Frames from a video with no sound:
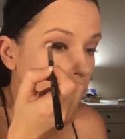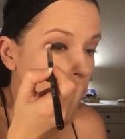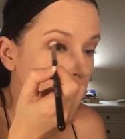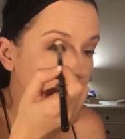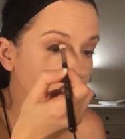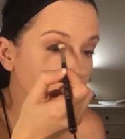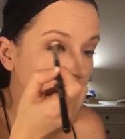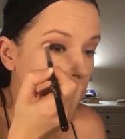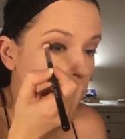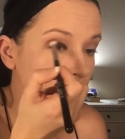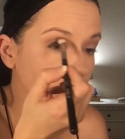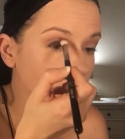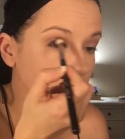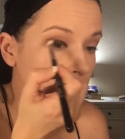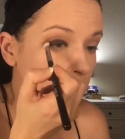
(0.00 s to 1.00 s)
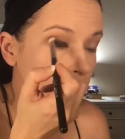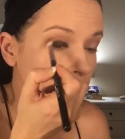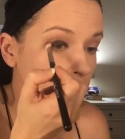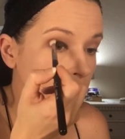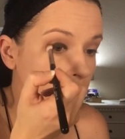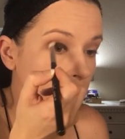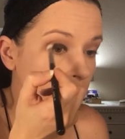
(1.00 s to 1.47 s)
and sort of getting
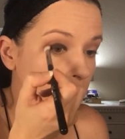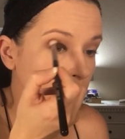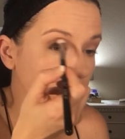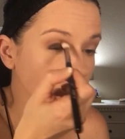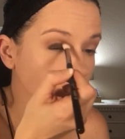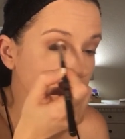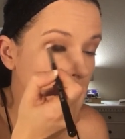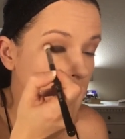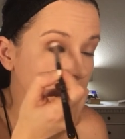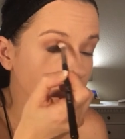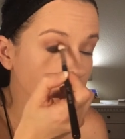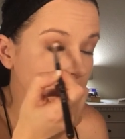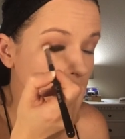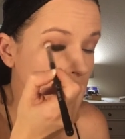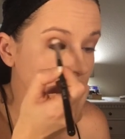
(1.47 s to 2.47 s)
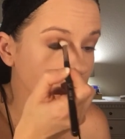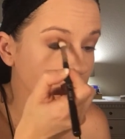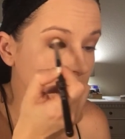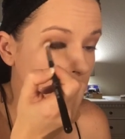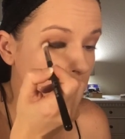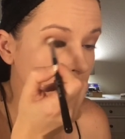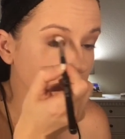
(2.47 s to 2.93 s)
that colors to
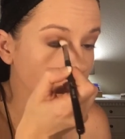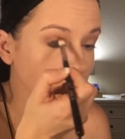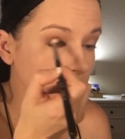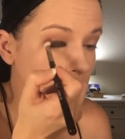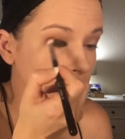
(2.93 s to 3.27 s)
sort of blend